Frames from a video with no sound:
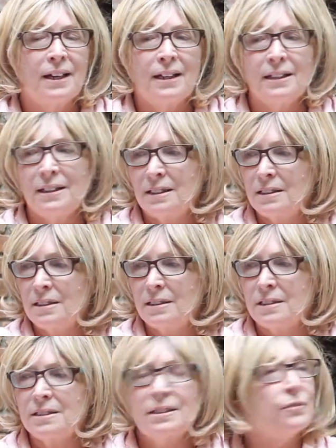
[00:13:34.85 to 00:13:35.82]
And
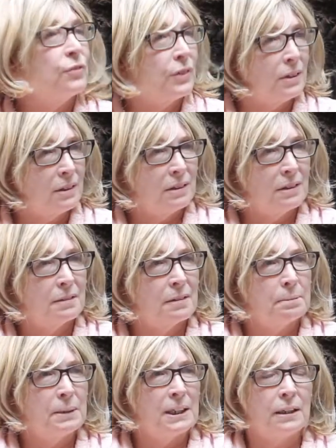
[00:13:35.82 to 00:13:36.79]
it's different
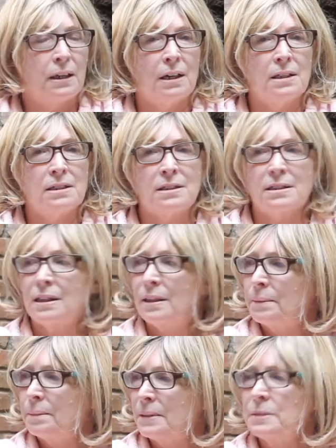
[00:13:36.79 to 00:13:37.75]
because
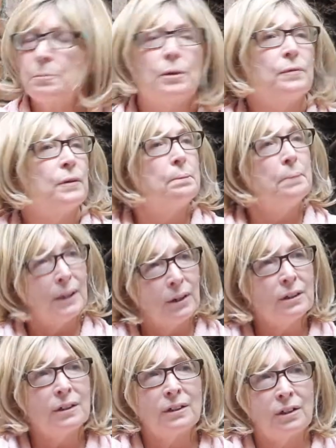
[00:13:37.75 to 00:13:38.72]
it's more of an
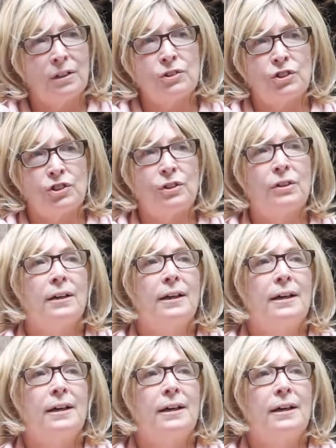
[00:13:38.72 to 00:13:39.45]
American culture,